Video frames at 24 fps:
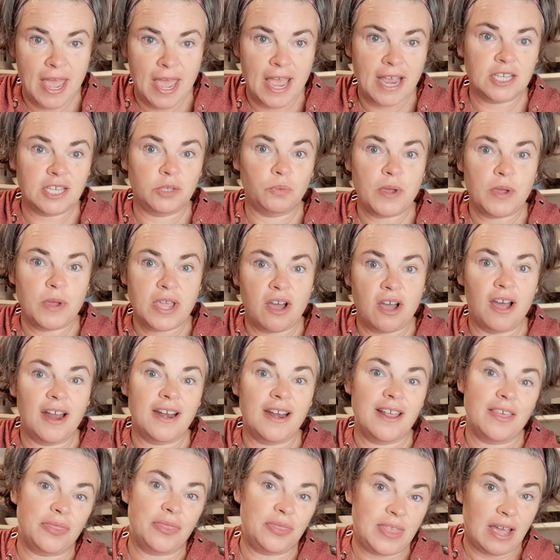bags, we
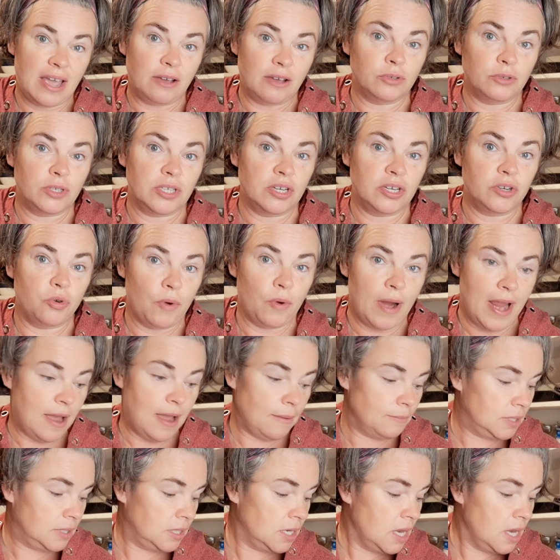got a thousand
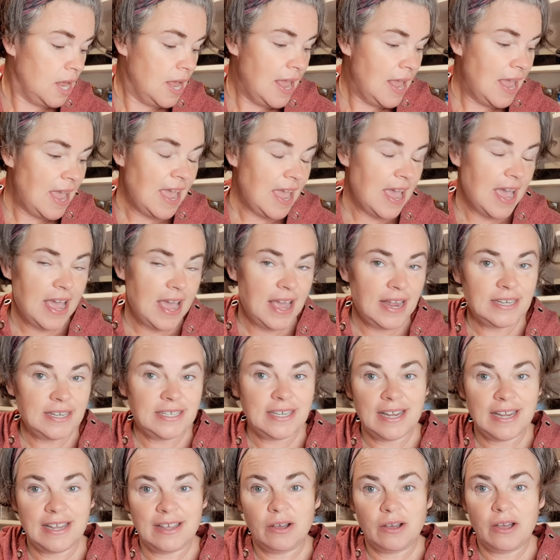grams.
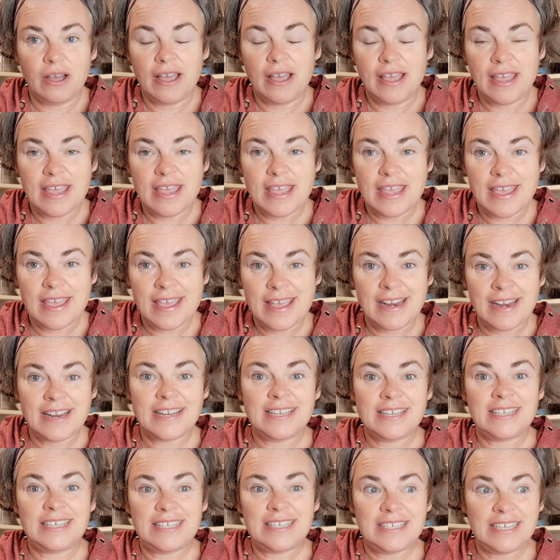And
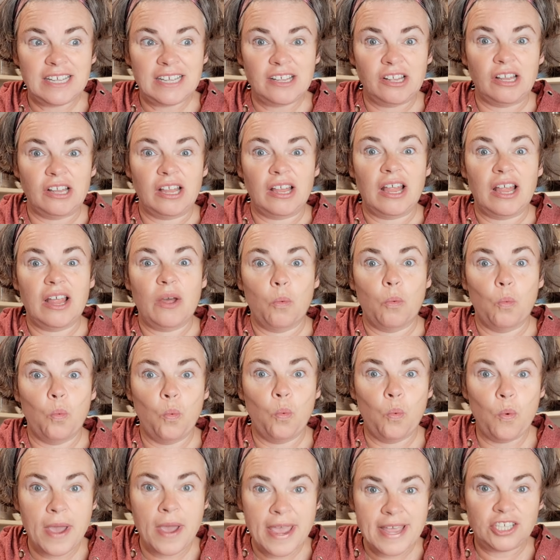it is still
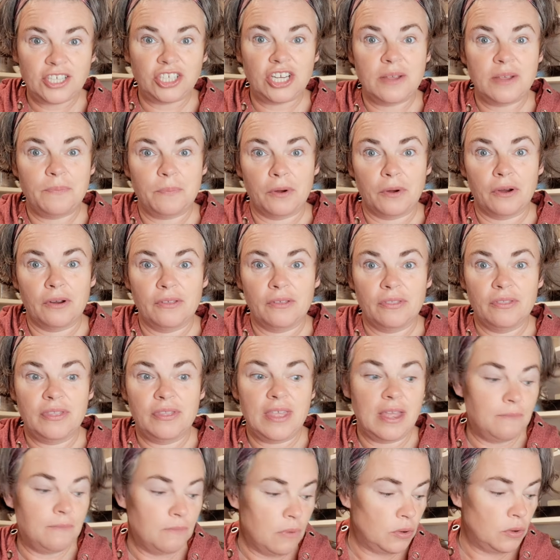way cheaper
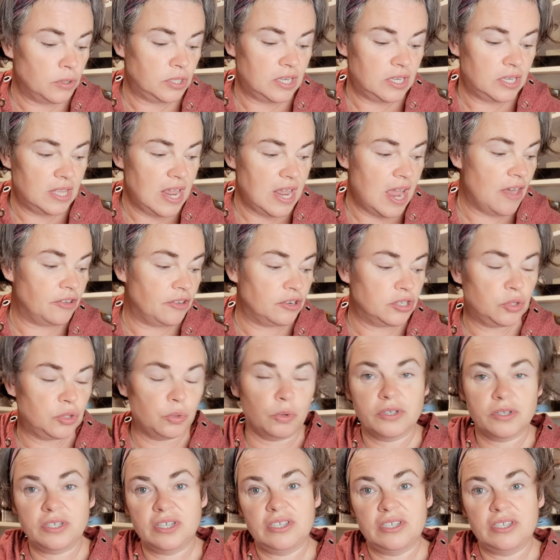than most of the other
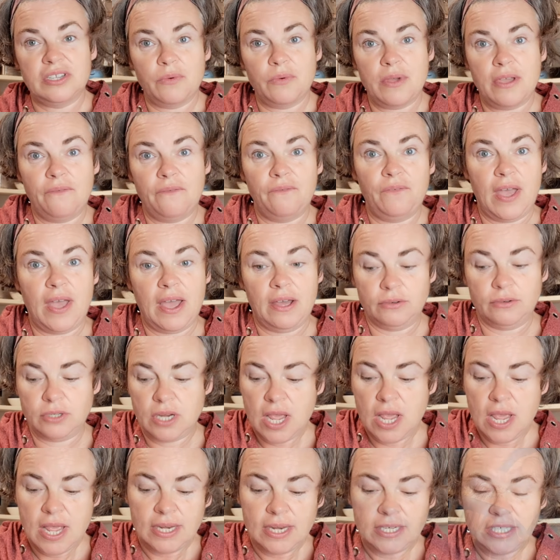sources that we have
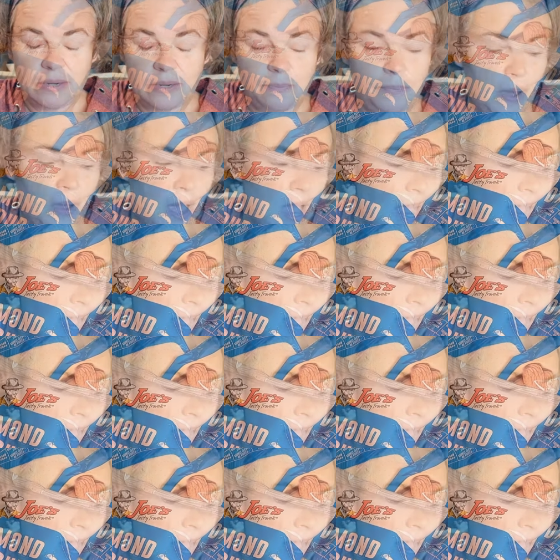found. To buy